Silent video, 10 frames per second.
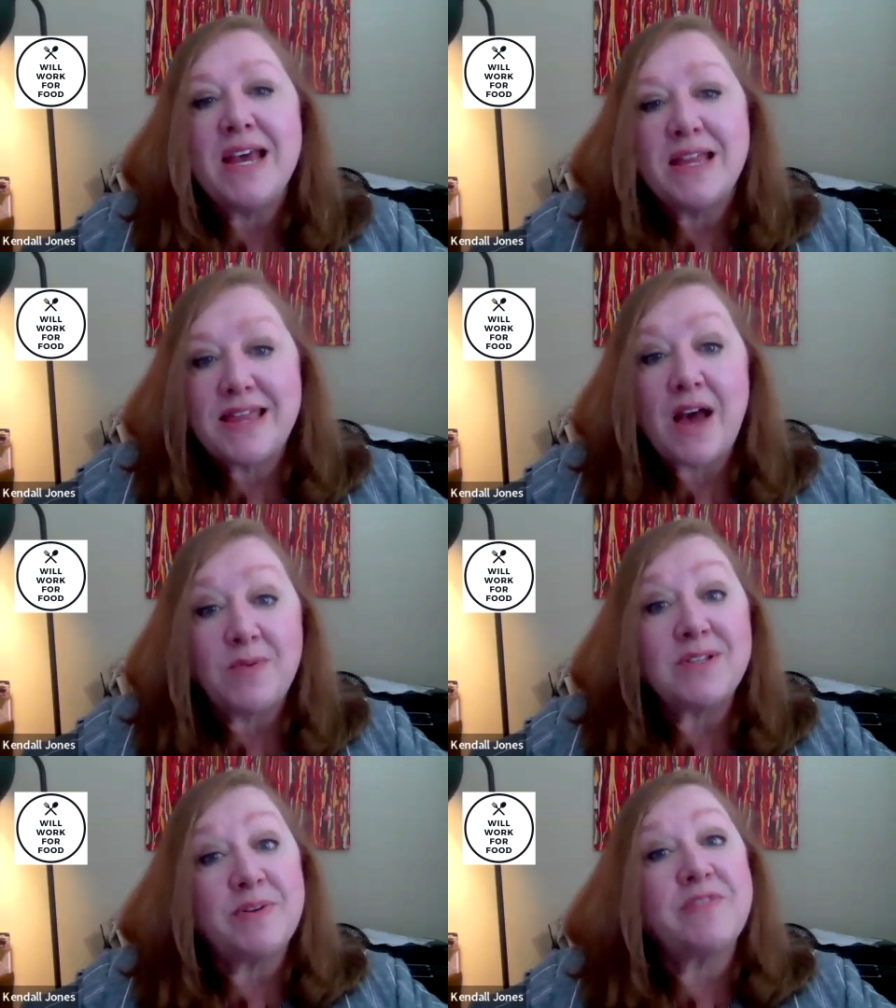That
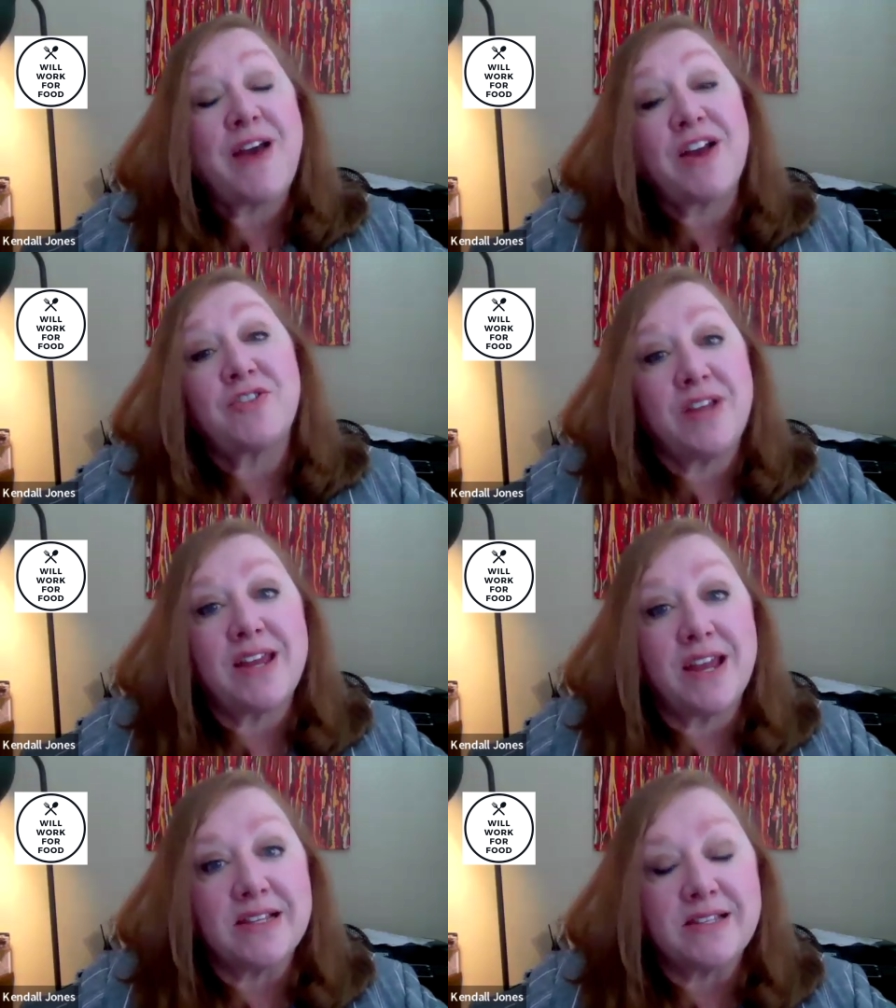was a big factor in that
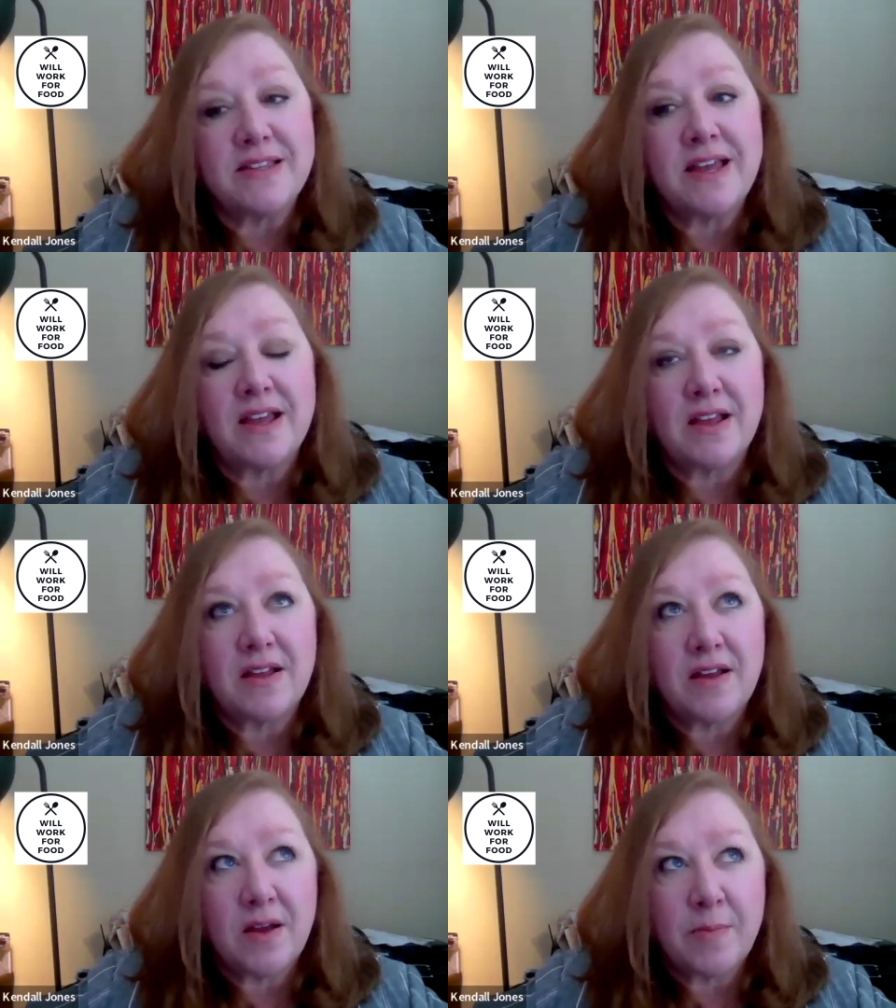case. That
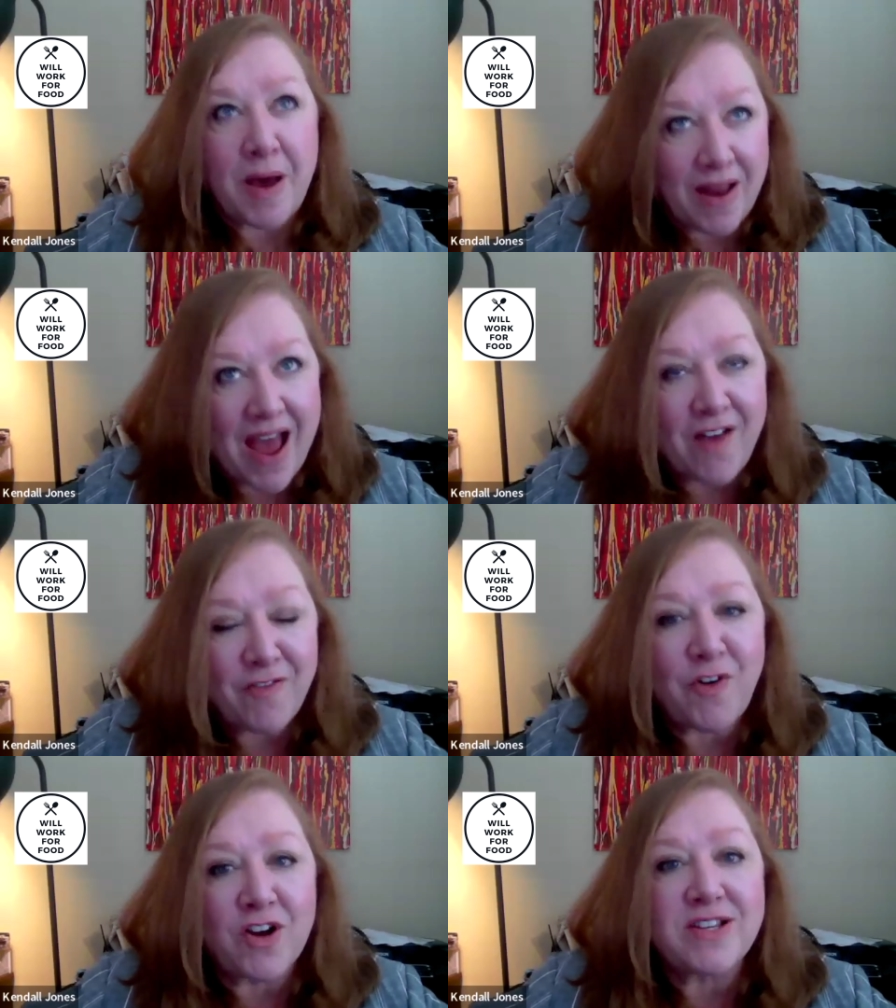about half
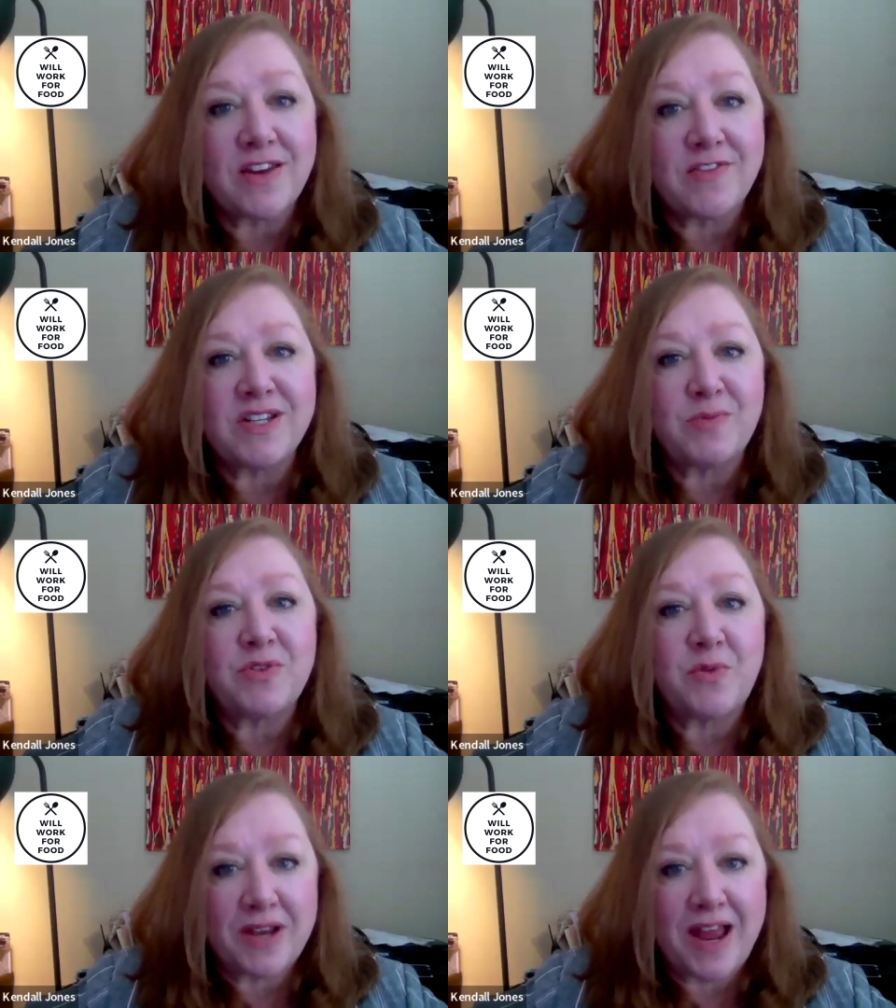of our executive team
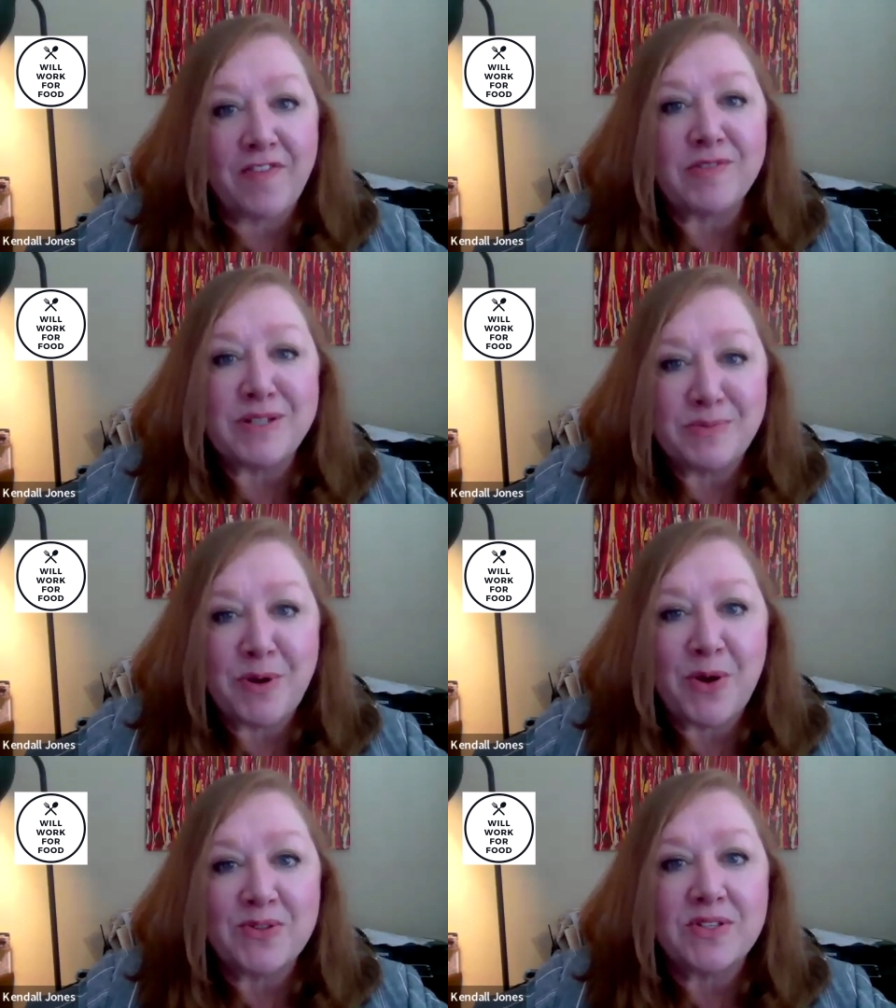was going to have to be
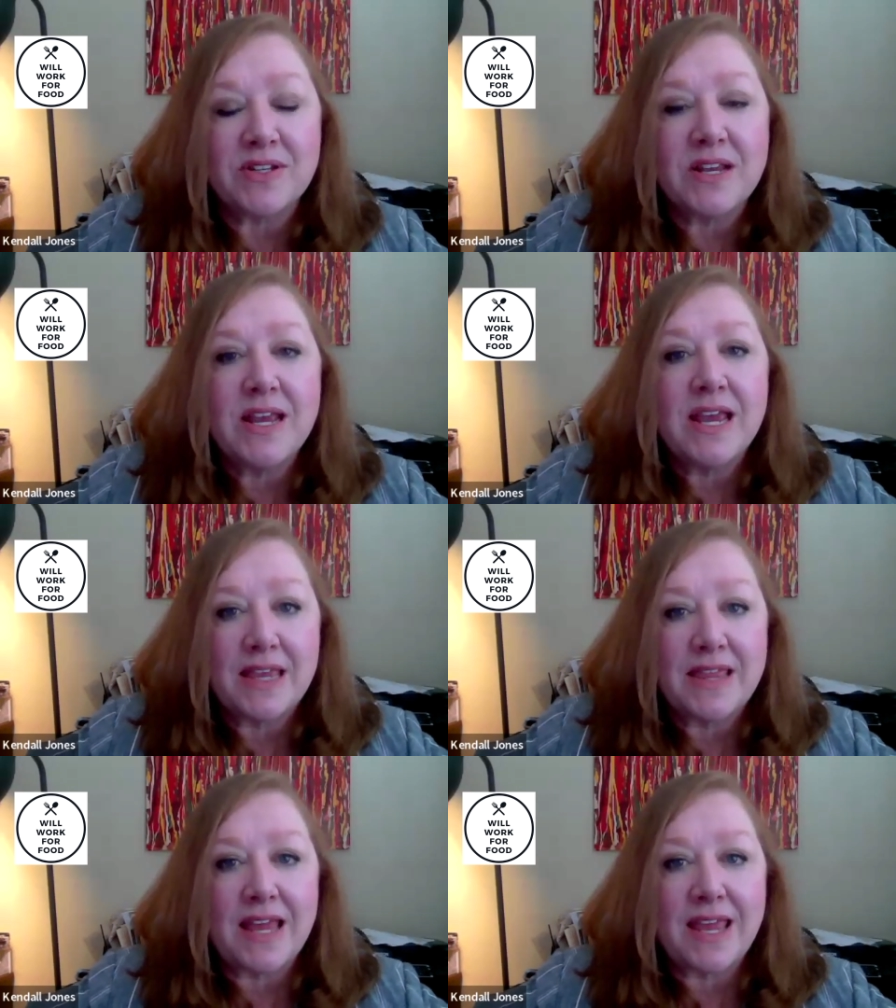deposed
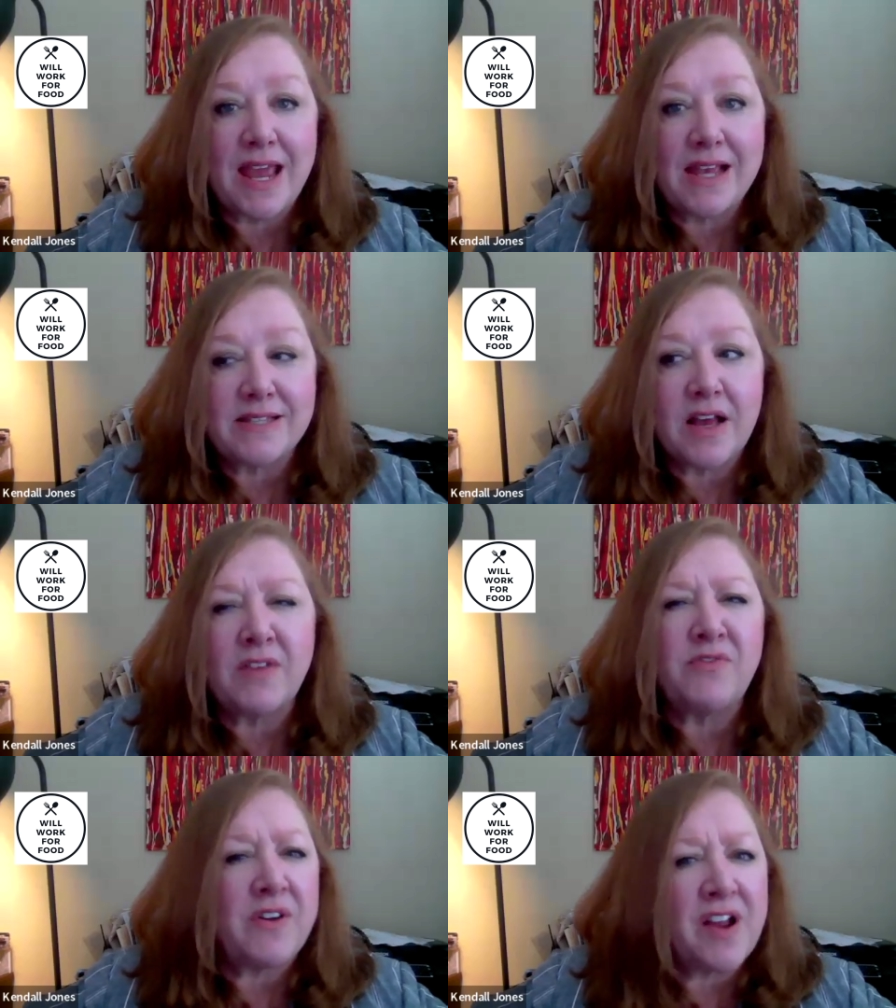in that case
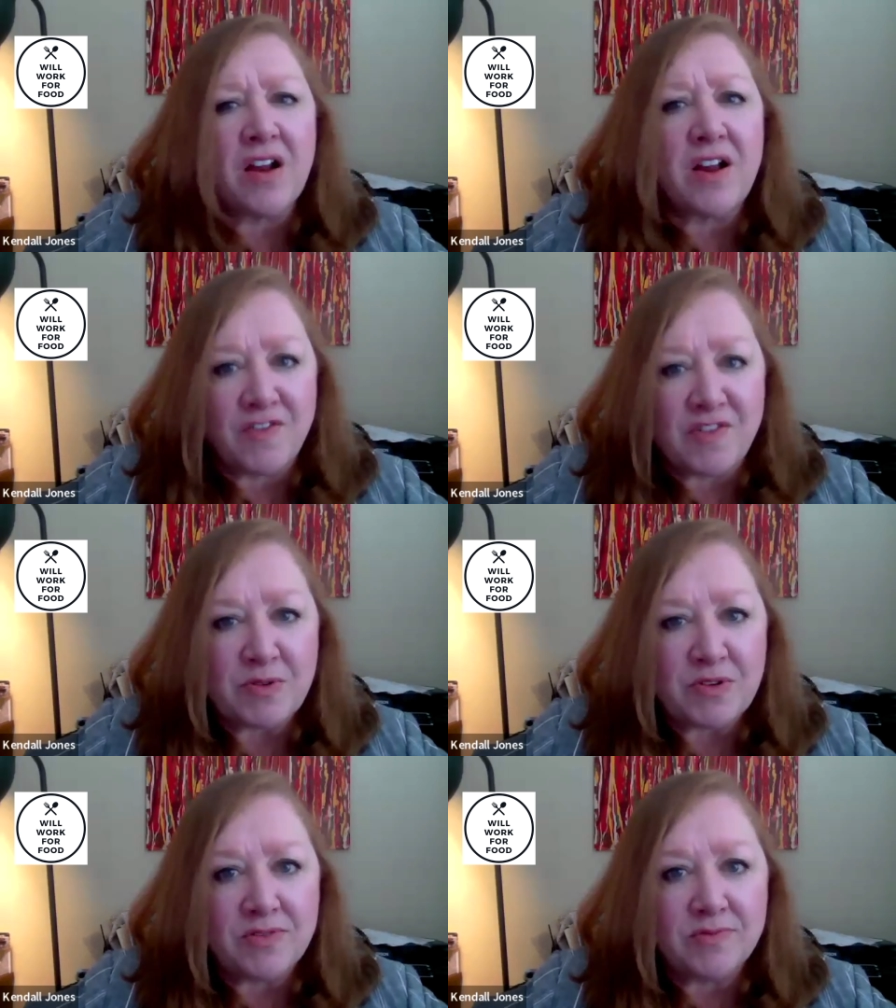on very
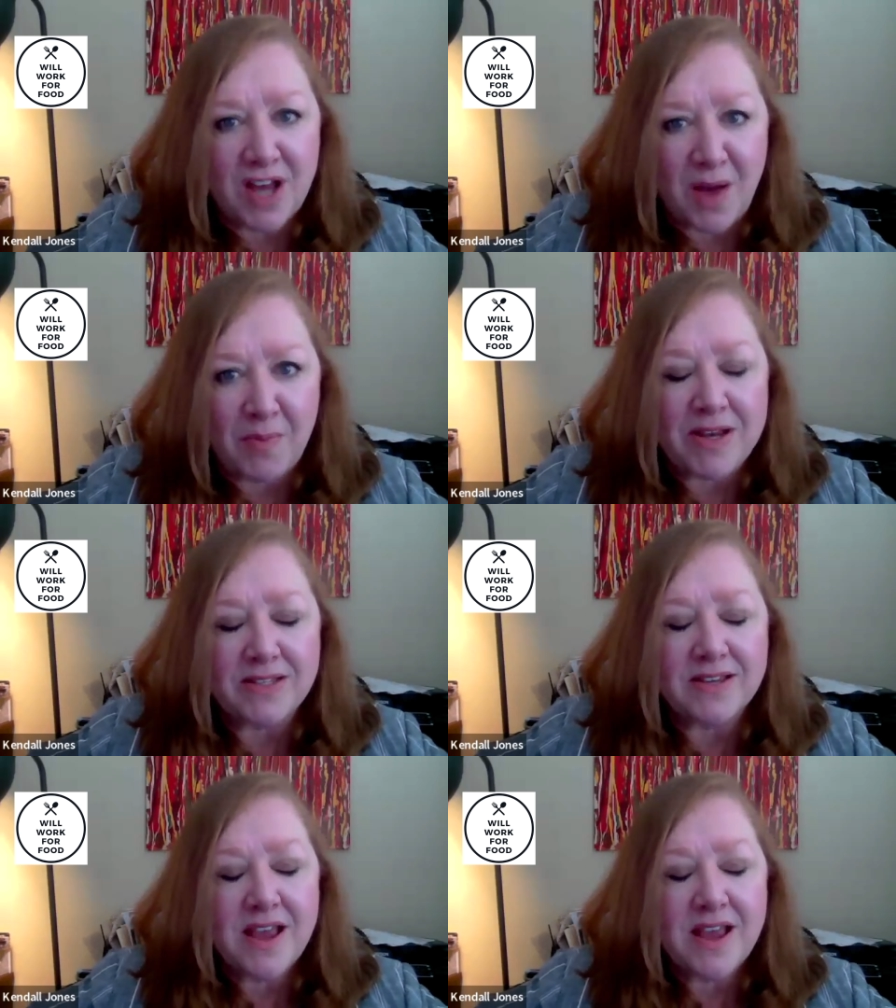uncomfortable topics,